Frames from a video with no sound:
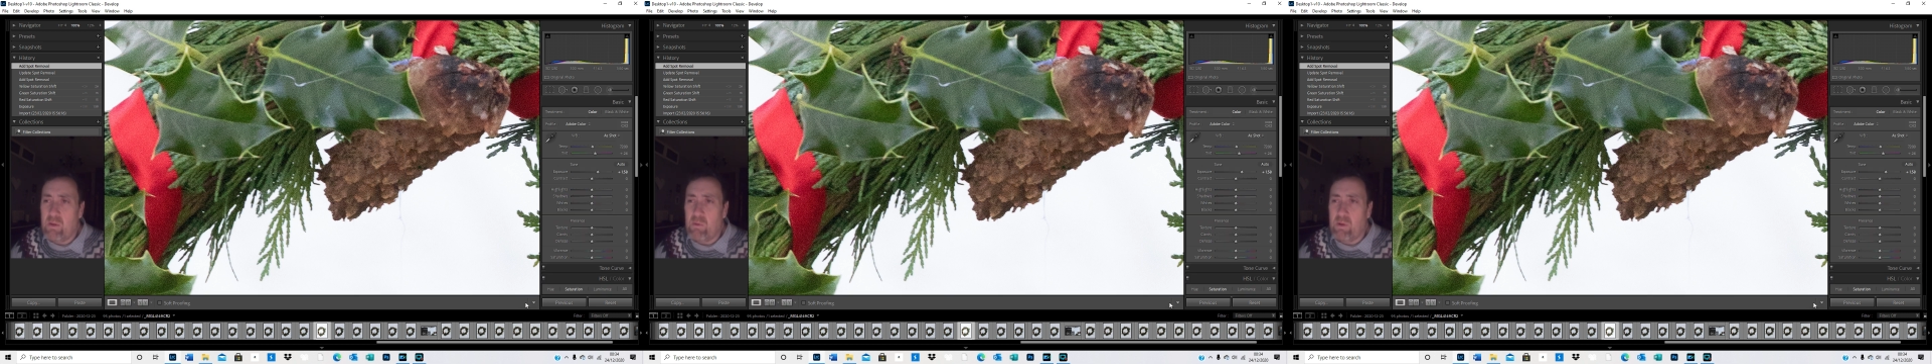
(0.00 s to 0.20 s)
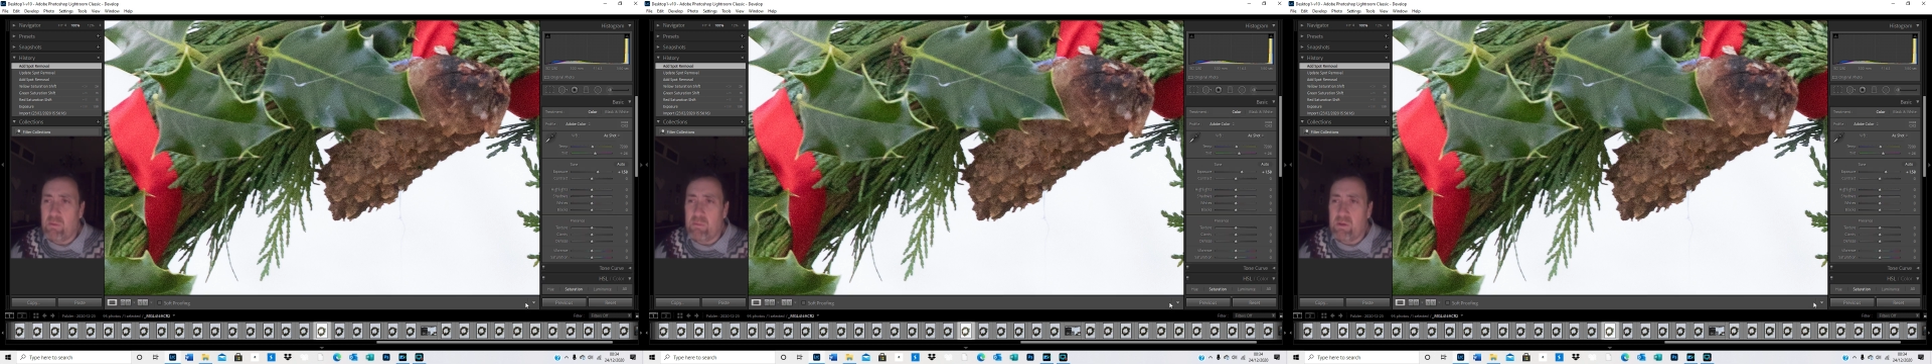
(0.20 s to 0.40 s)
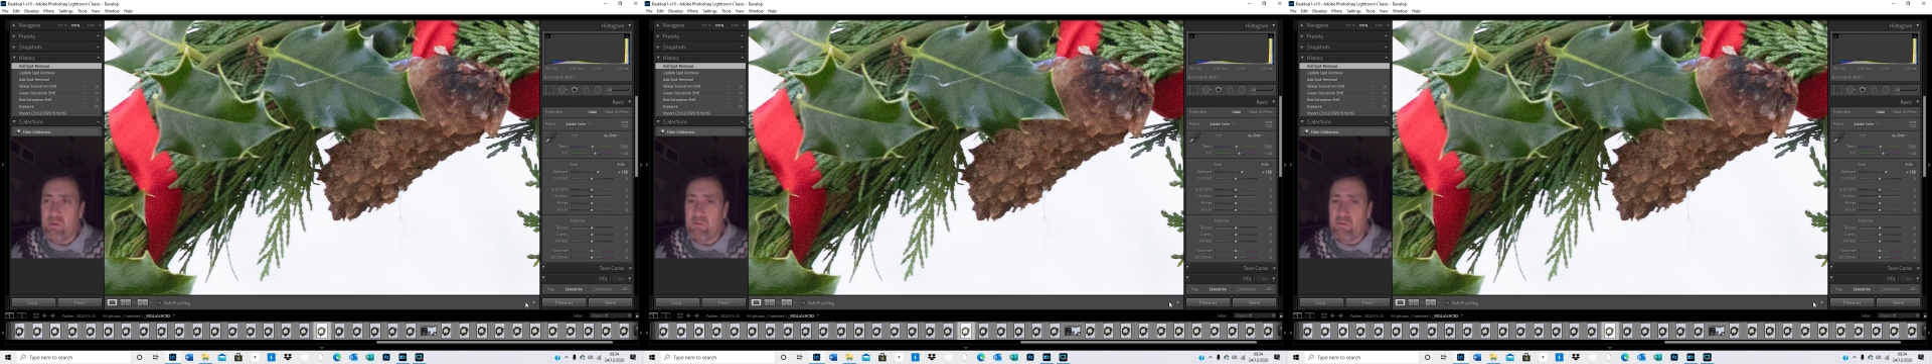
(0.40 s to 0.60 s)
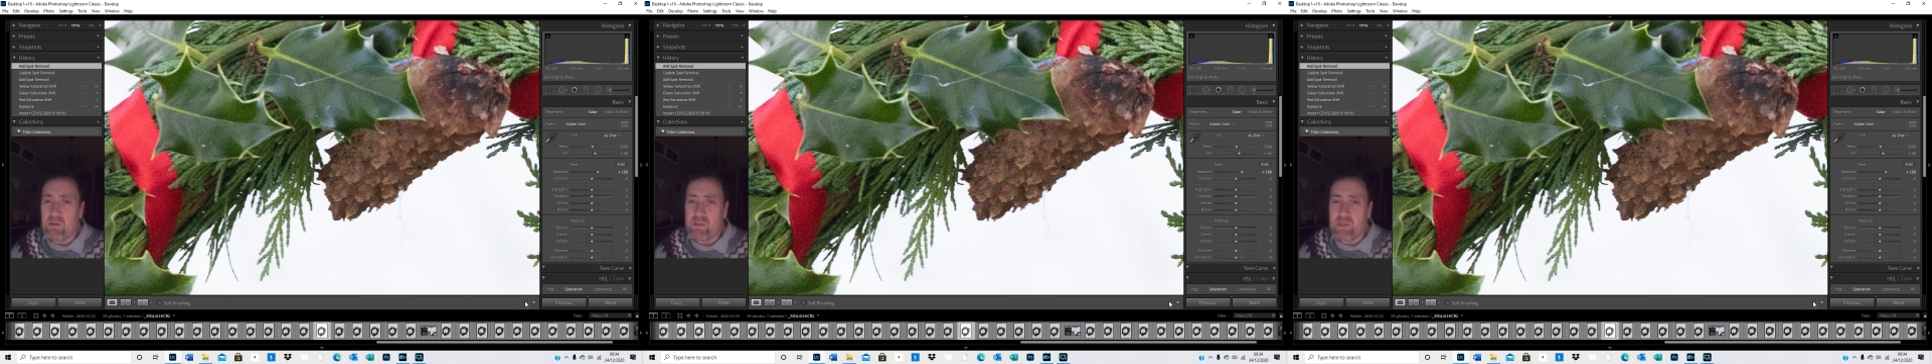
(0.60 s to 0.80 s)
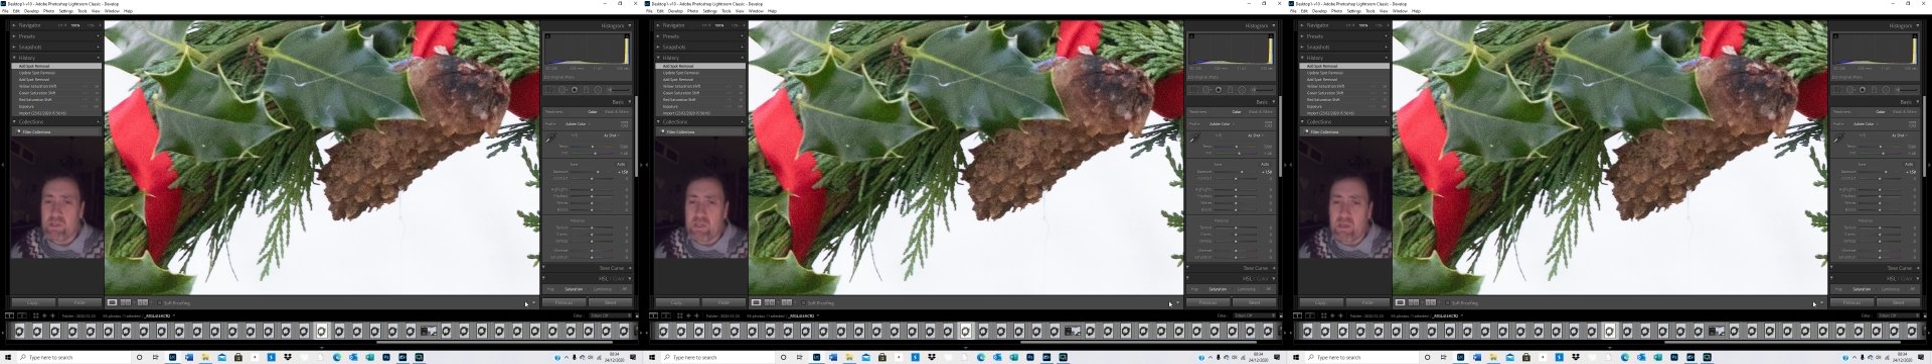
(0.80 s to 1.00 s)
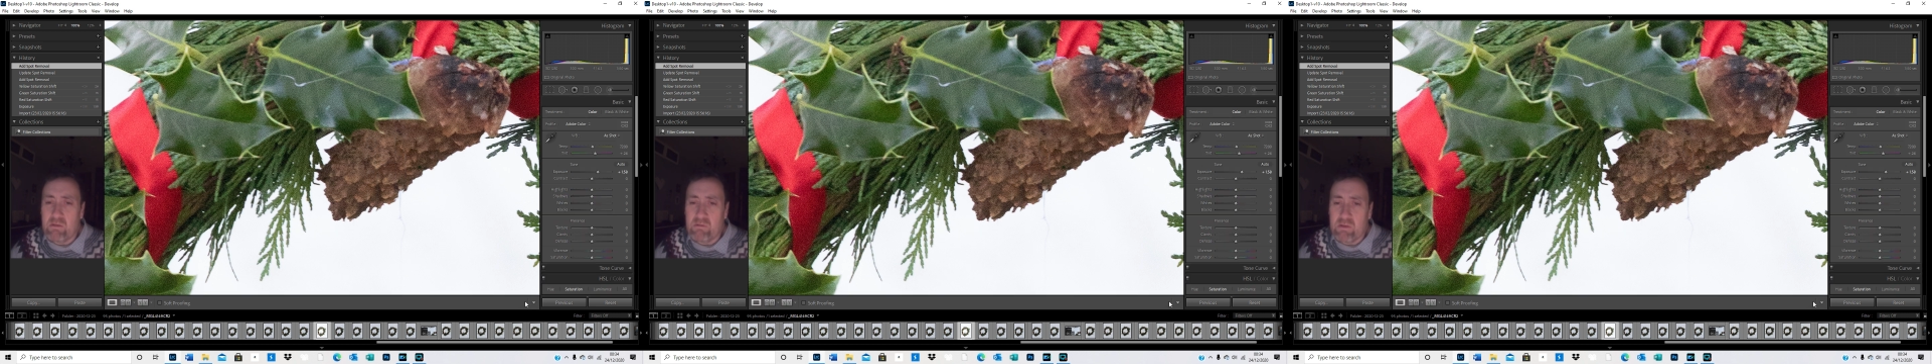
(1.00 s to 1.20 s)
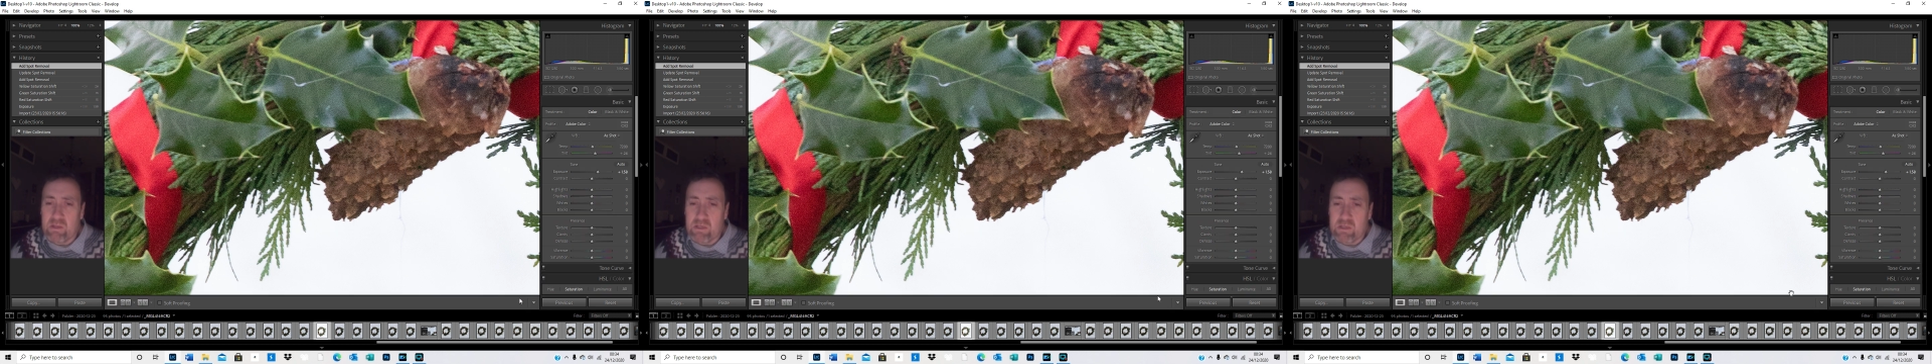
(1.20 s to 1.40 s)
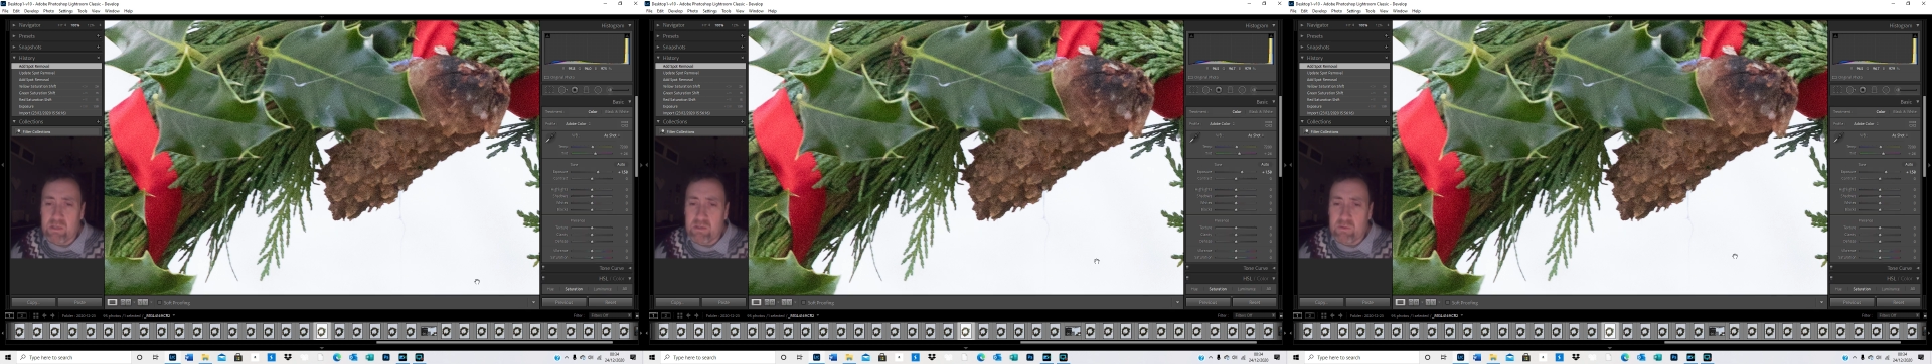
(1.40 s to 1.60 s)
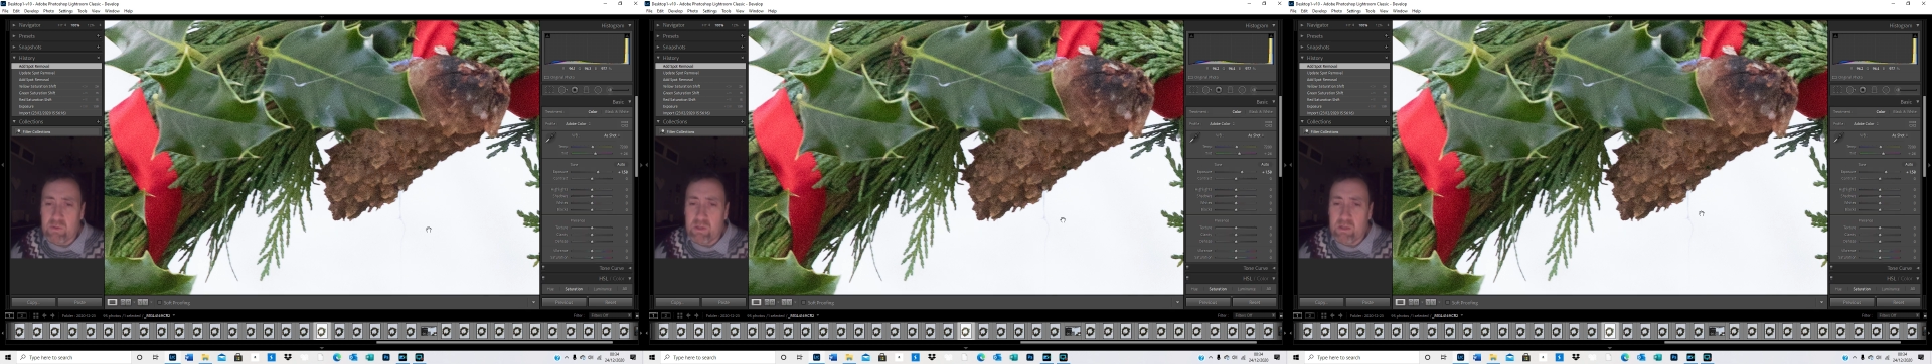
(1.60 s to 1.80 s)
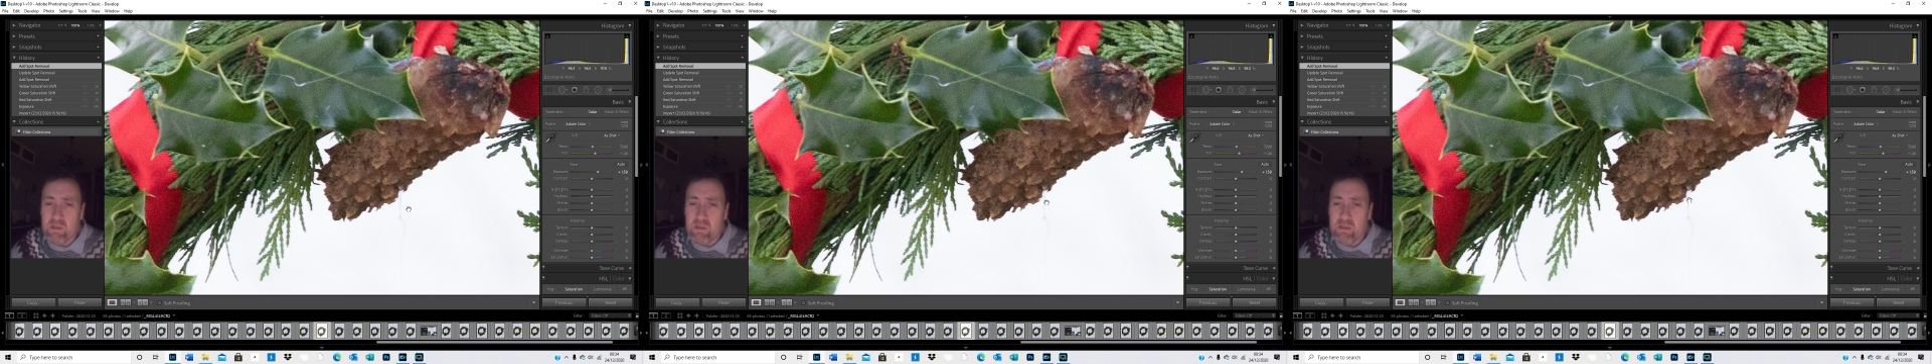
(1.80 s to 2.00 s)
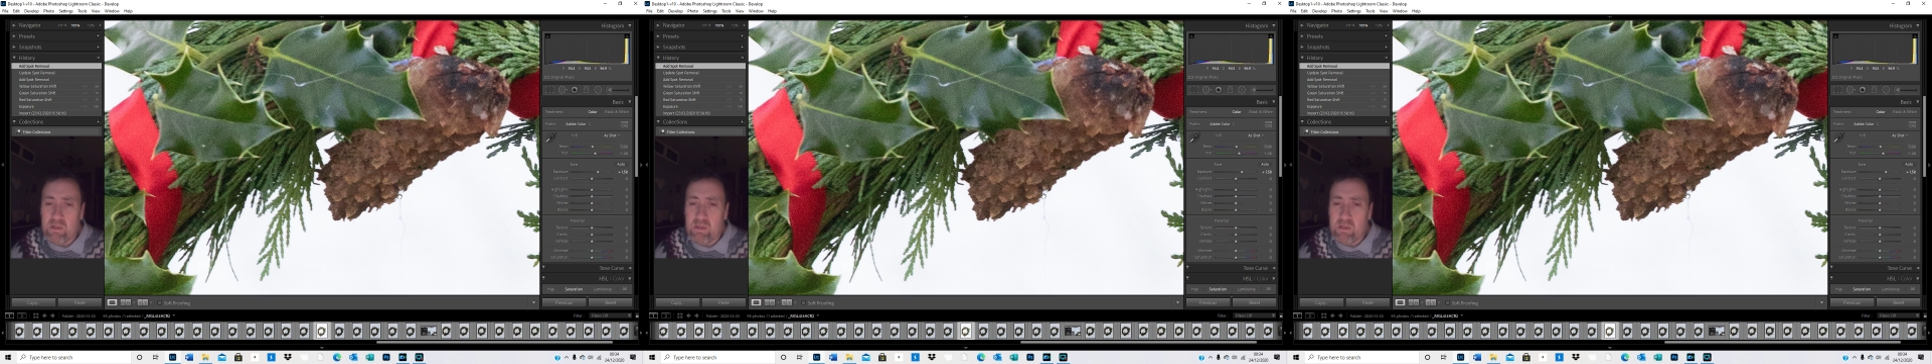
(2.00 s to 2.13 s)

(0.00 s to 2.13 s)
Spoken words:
While I'm here, I'll just get rid of this as well.